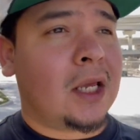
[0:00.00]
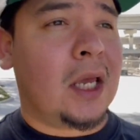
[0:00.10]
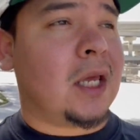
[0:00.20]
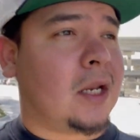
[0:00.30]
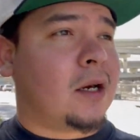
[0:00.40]

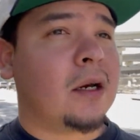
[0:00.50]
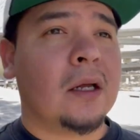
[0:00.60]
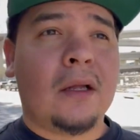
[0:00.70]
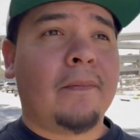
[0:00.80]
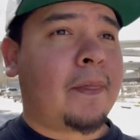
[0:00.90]
And
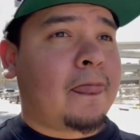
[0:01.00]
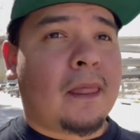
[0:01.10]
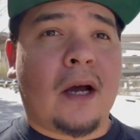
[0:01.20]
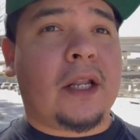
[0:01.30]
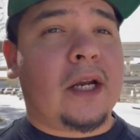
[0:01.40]

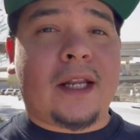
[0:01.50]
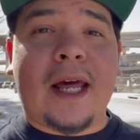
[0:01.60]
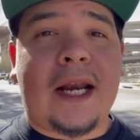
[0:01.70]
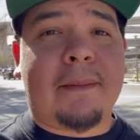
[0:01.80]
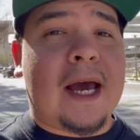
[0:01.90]
other than
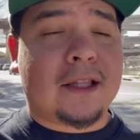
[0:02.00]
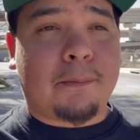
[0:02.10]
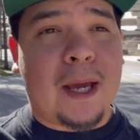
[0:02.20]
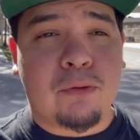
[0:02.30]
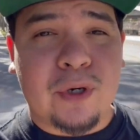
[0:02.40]
that, I'm gonna have to
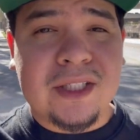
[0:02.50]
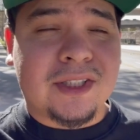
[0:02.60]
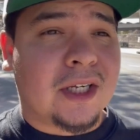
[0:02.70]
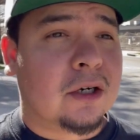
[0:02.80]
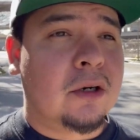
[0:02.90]
pay resale.